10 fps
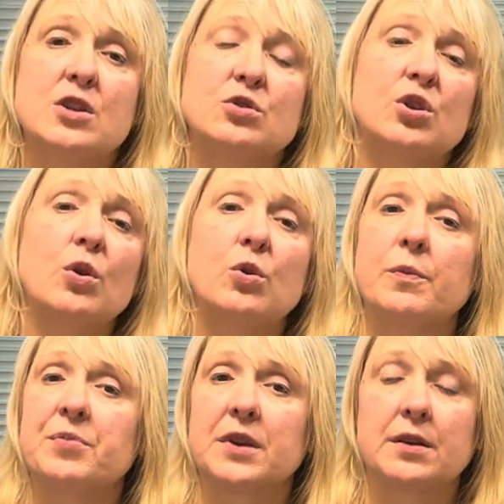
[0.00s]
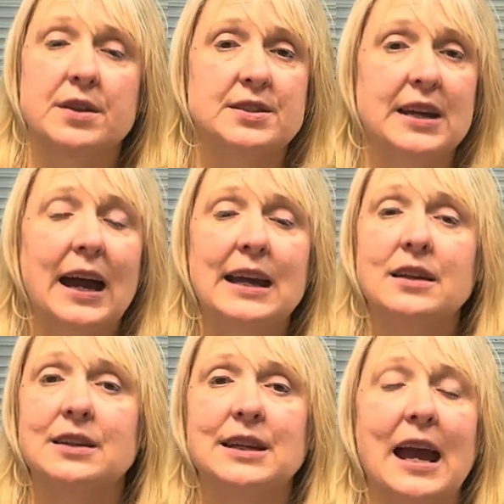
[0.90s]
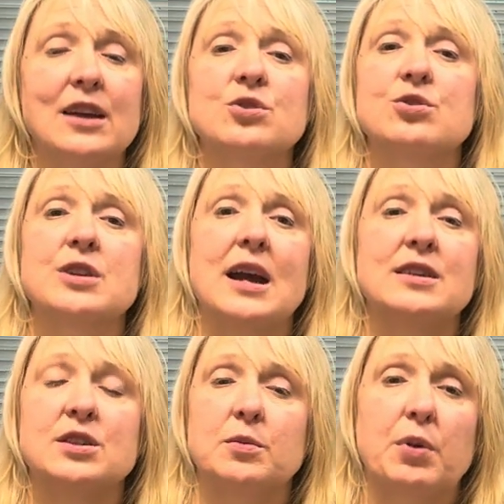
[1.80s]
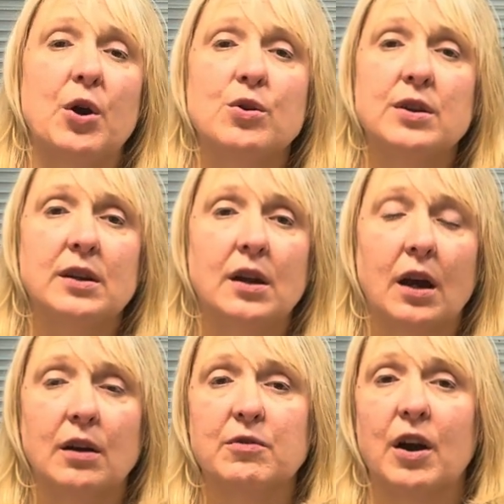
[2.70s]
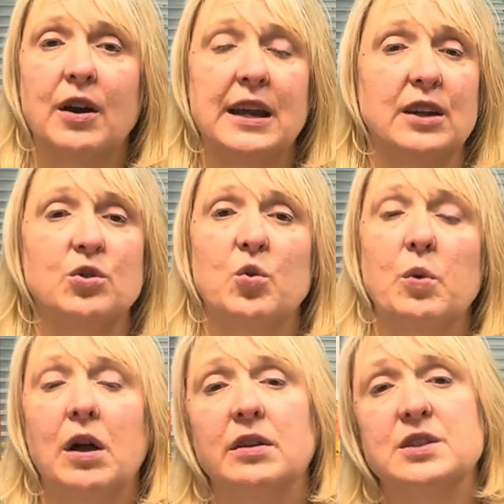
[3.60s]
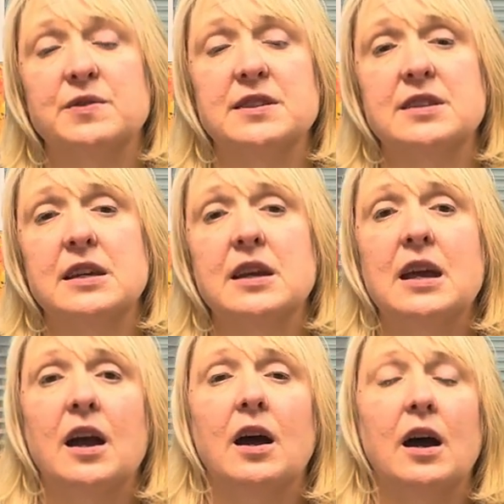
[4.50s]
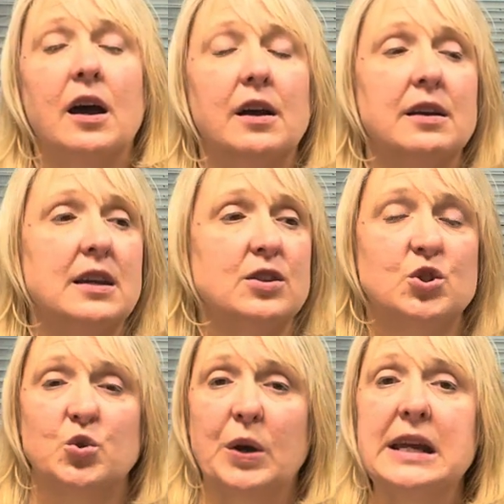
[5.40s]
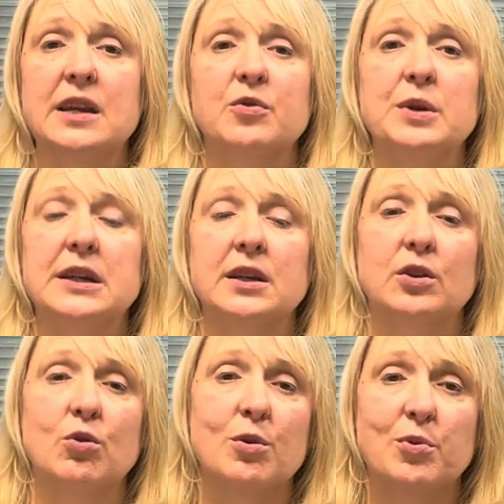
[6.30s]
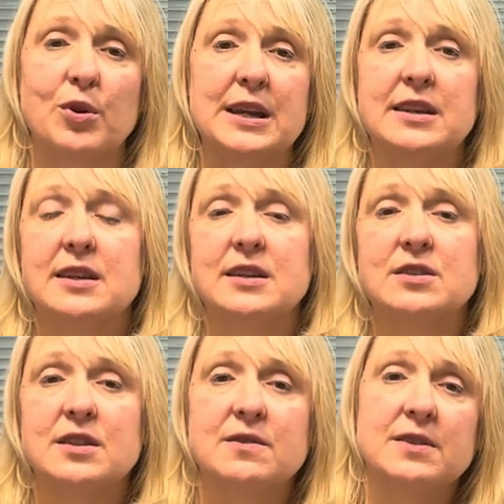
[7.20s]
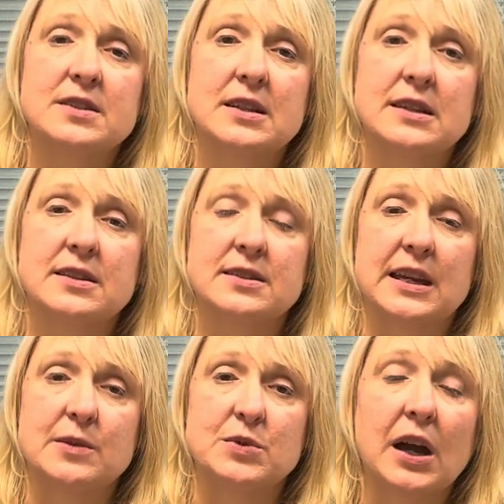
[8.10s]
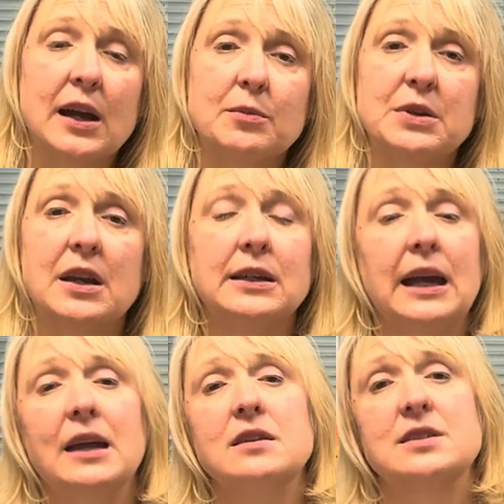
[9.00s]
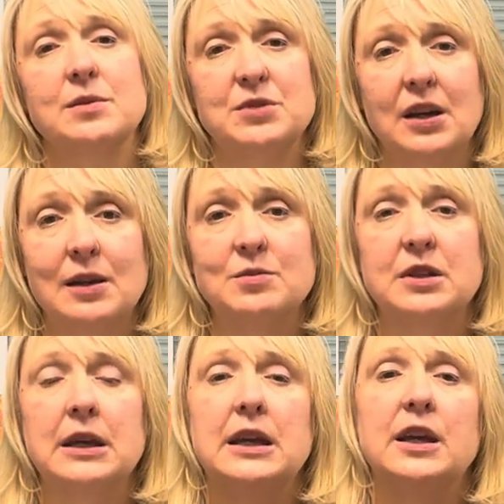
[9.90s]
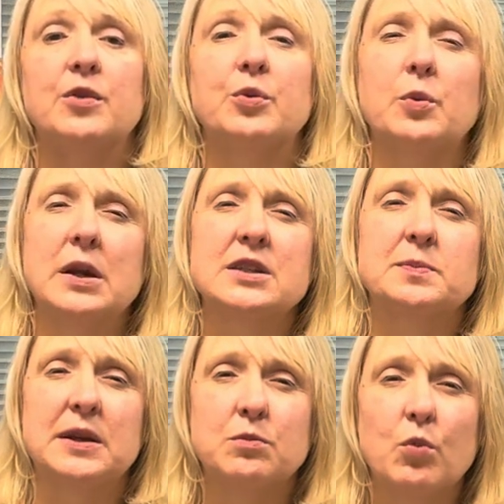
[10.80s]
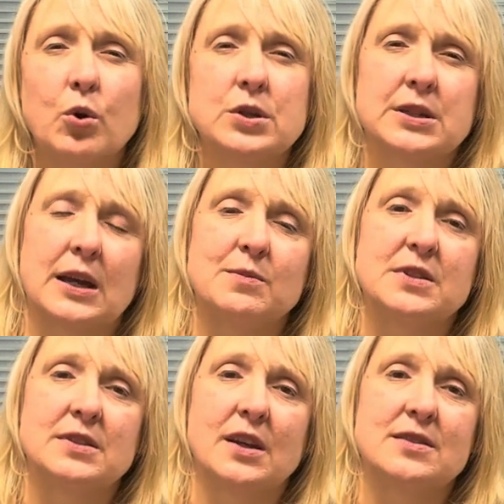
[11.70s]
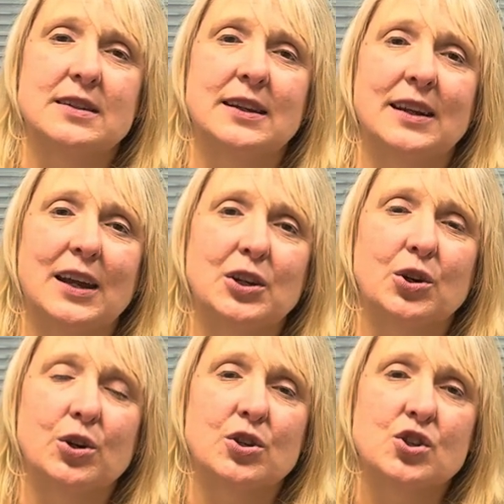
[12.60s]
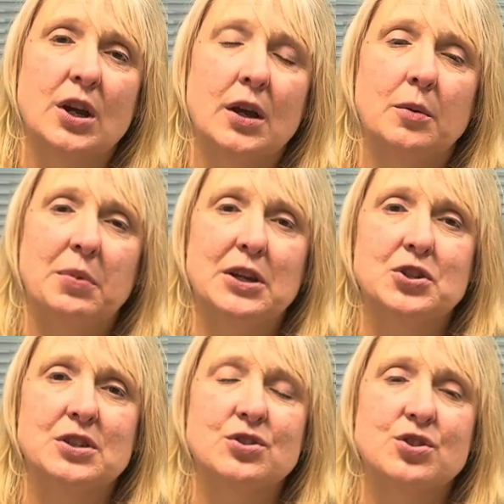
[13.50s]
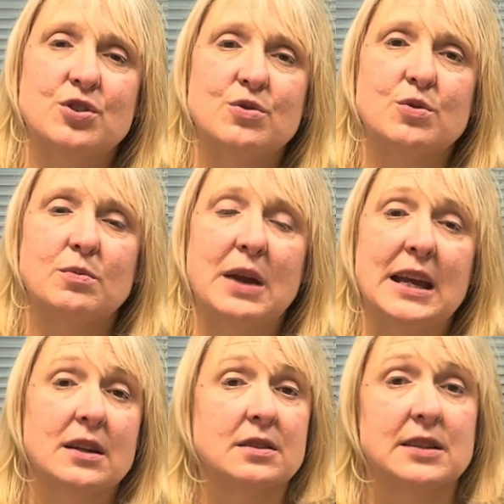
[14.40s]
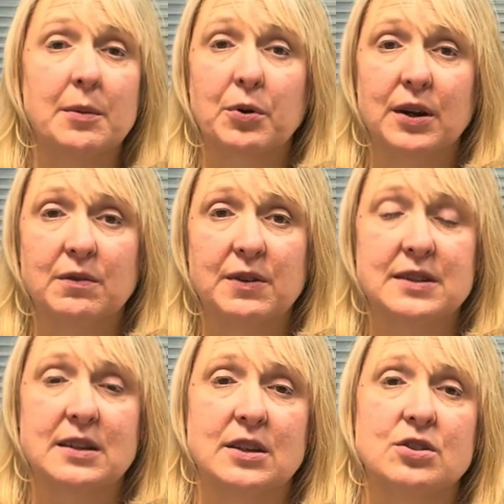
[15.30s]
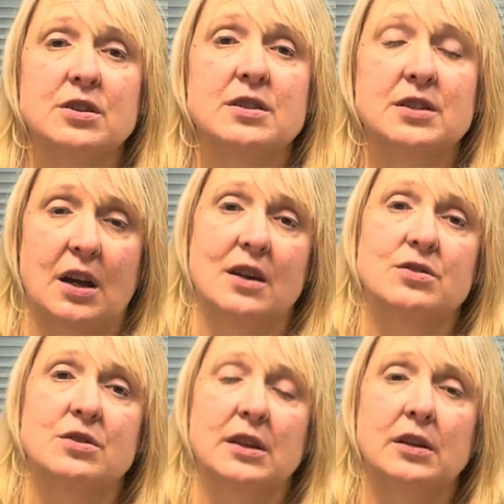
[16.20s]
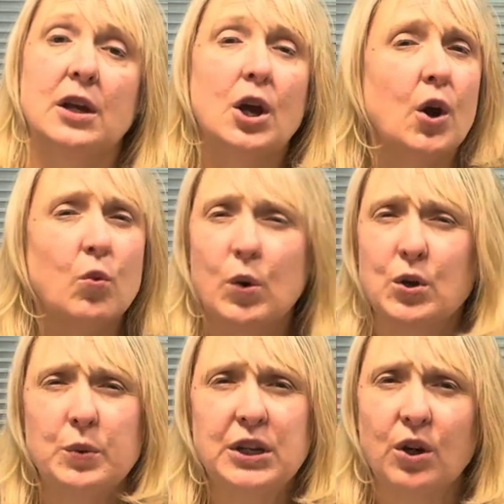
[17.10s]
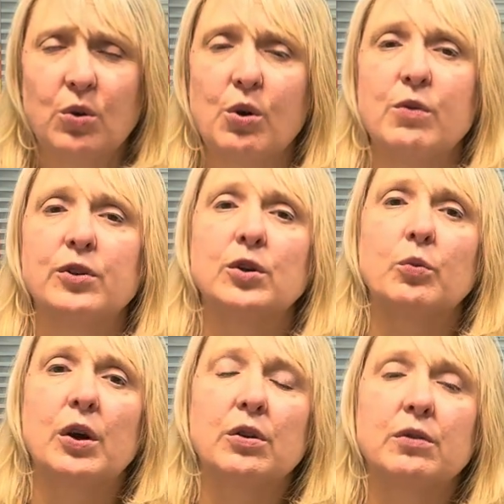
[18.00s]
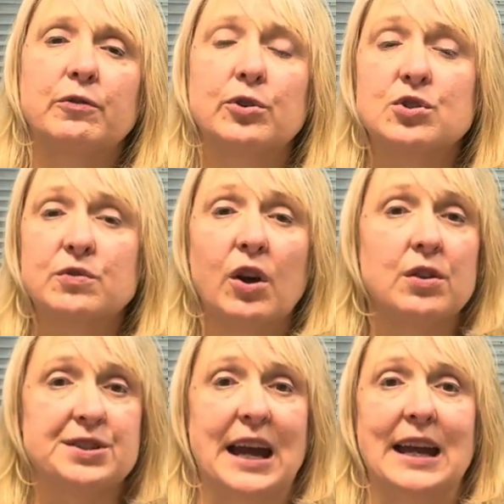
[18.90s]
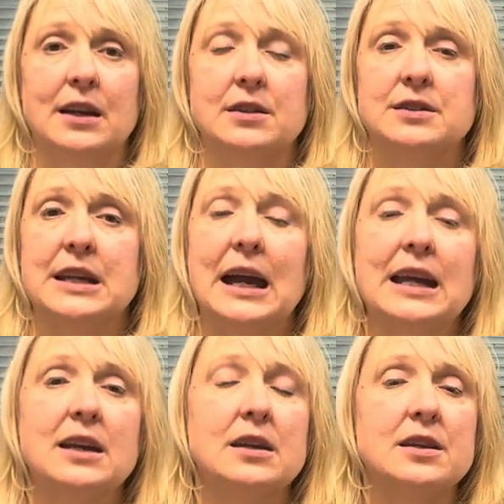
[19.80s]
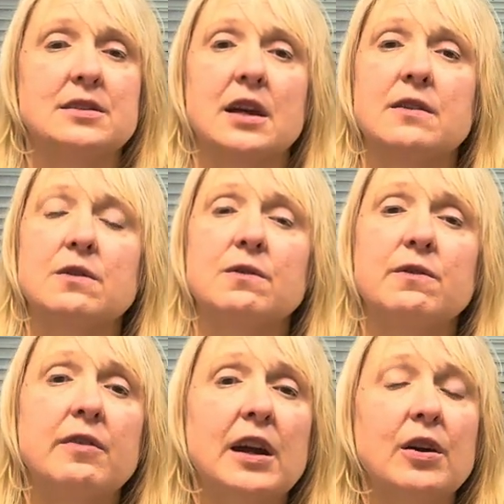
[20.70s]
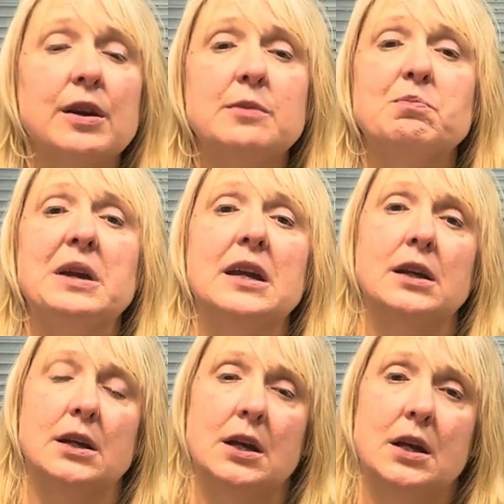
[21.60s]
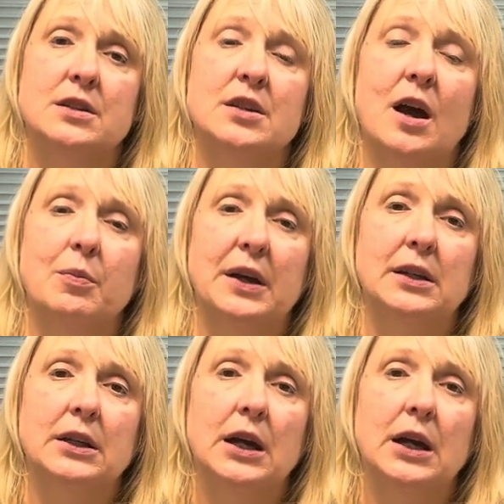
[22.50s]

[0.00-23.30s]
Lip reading: So the diet and exercise component of our annual wellness visit is great if we can incorporate it into the visit at the same time. But again, sometimes if we want to spend more time discussing it, I encourage patients to make a separate visit to discuss. And what do we go over? Well, first of all, diet. Diet is a very big topic.